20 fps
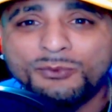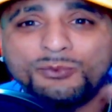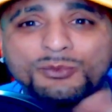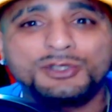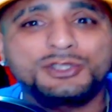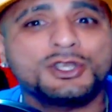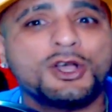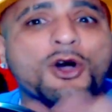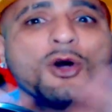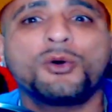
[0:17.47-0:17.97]

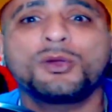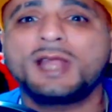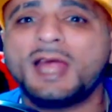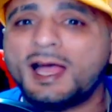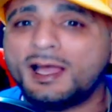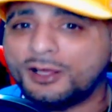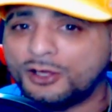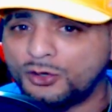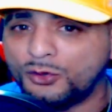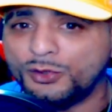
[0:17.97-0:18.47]
was a whole
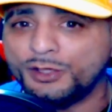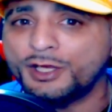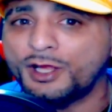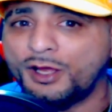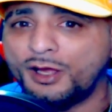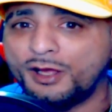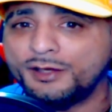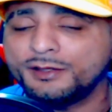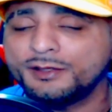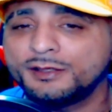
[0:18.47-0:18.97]
lot going
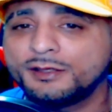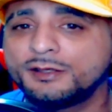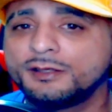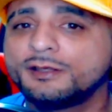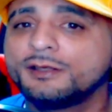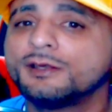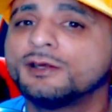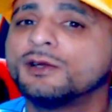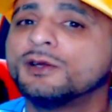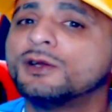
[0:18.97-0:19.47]
on
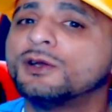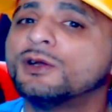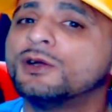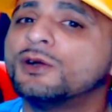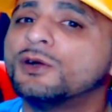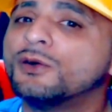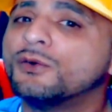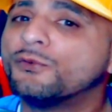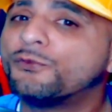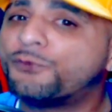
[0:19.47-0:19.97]

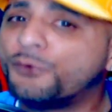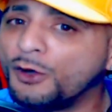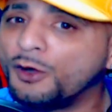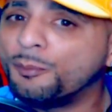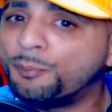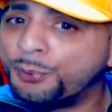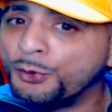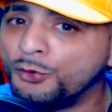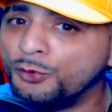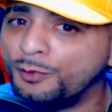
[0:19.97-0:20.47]
for a
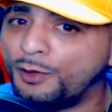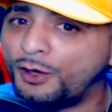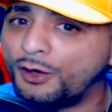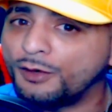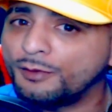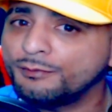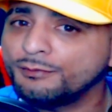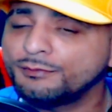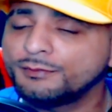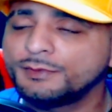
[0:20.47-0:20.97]
boom
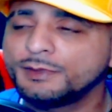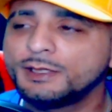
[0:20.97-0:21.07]
arm.